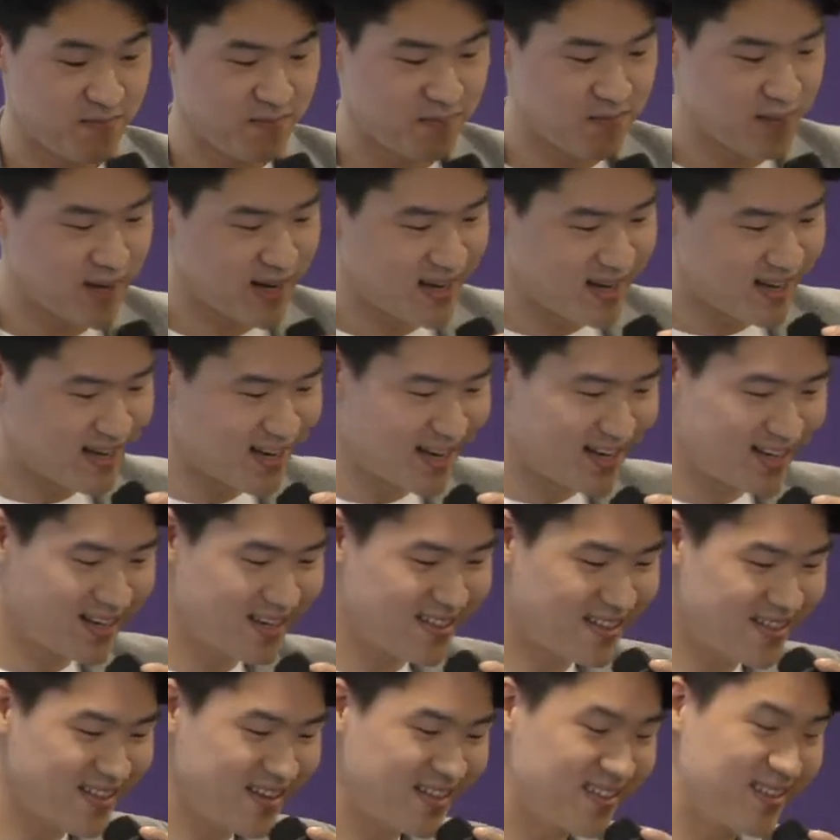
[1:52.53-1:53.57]
But I
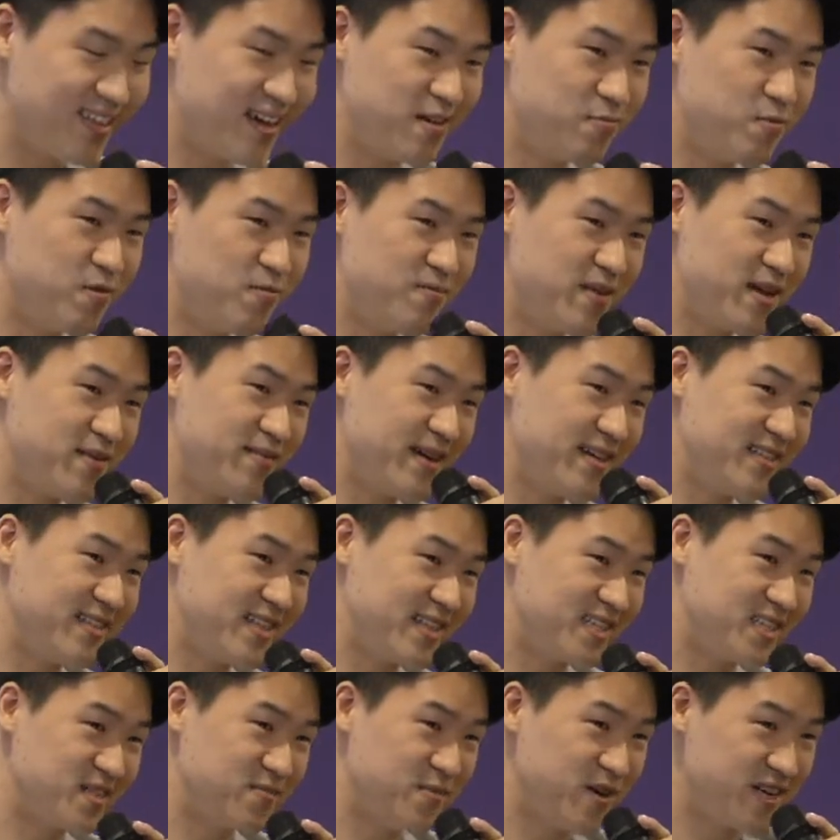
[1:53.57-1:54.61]
didn't think that would make my
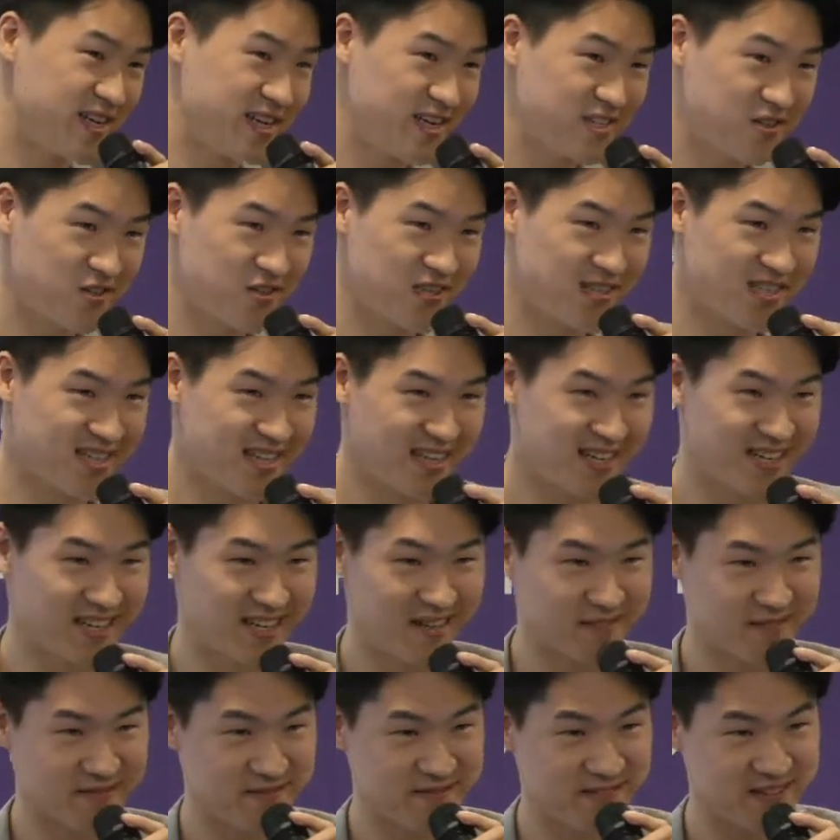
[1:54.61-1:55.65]
testimony interesting
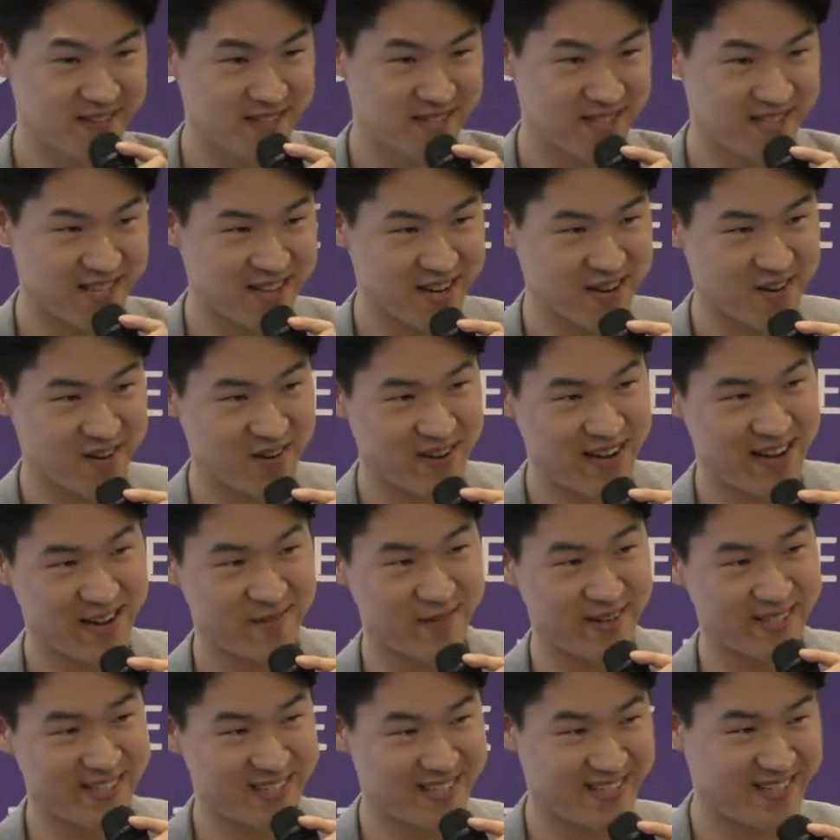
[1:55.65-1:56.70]
enough. So I
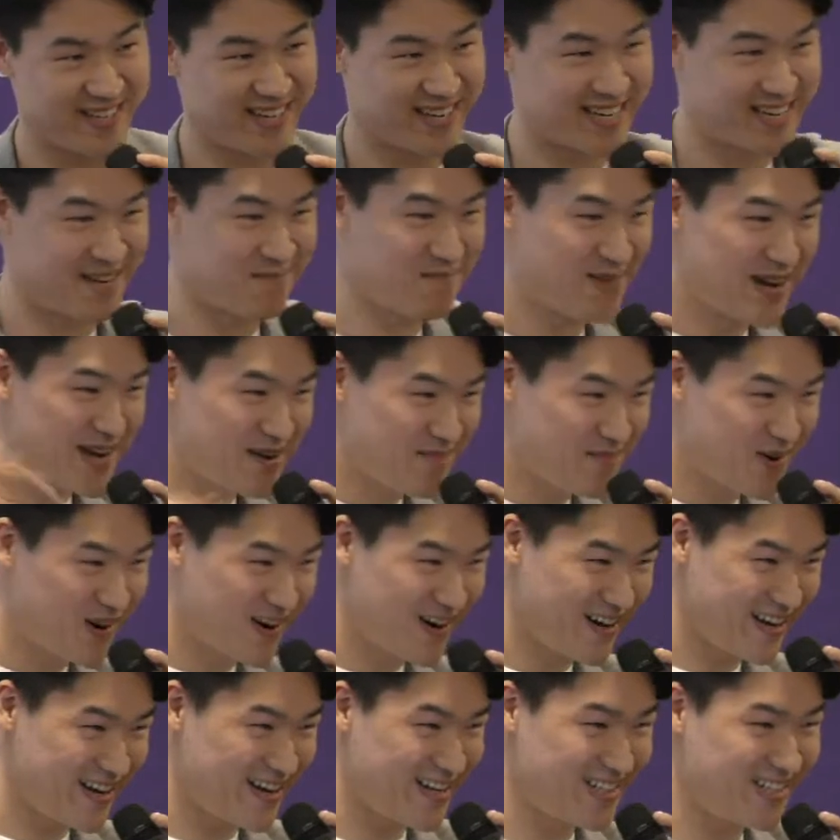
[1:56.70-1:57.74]
went to a goodbye
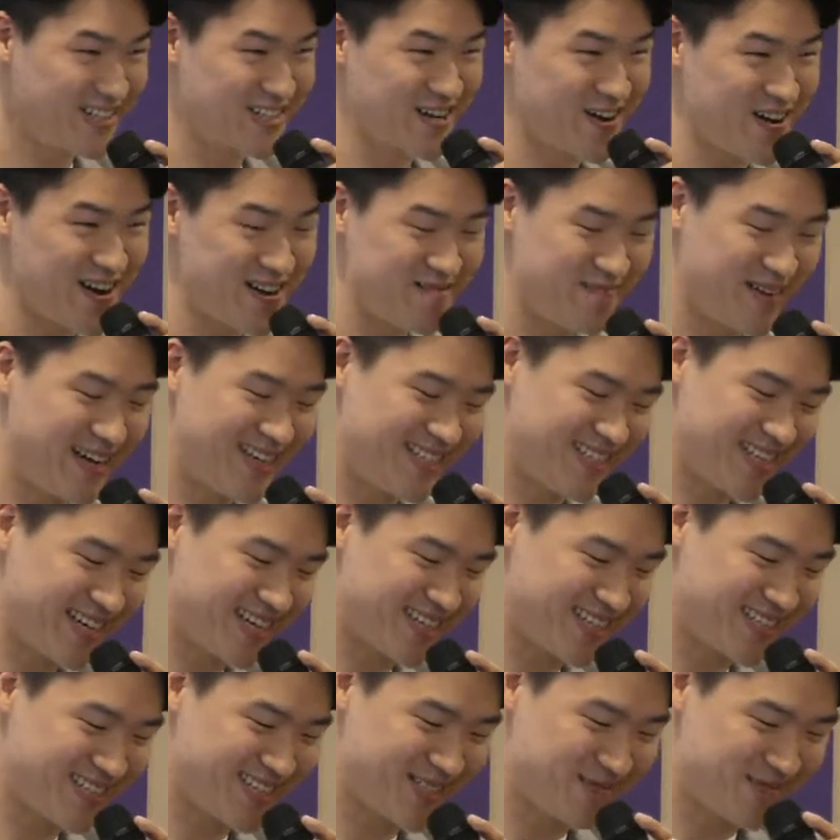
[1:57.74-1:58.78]
party during my
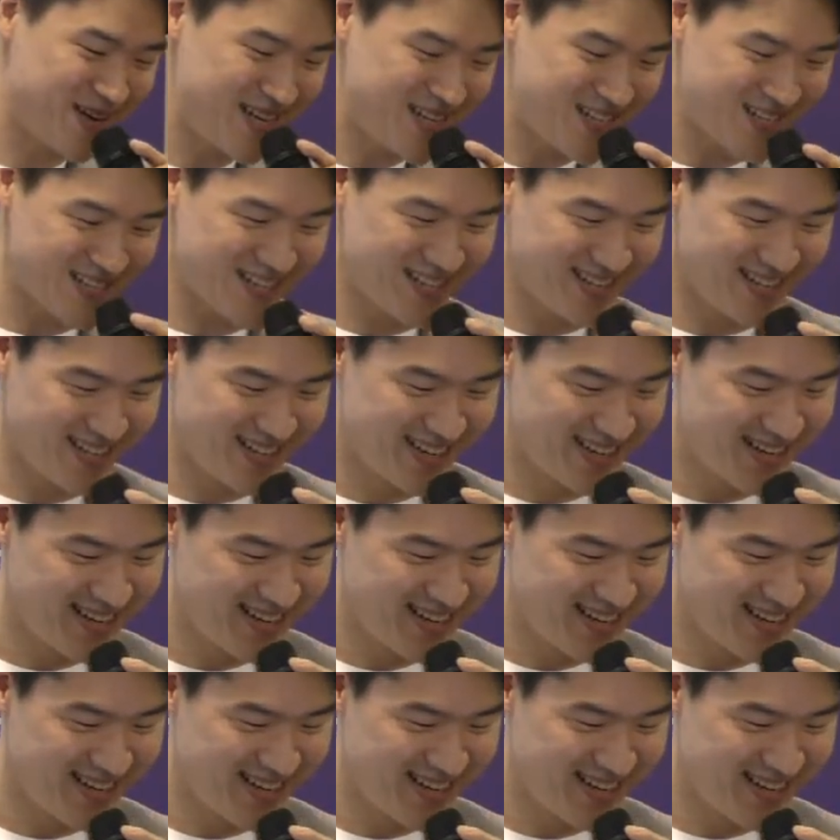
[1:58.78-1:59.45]
second suspension.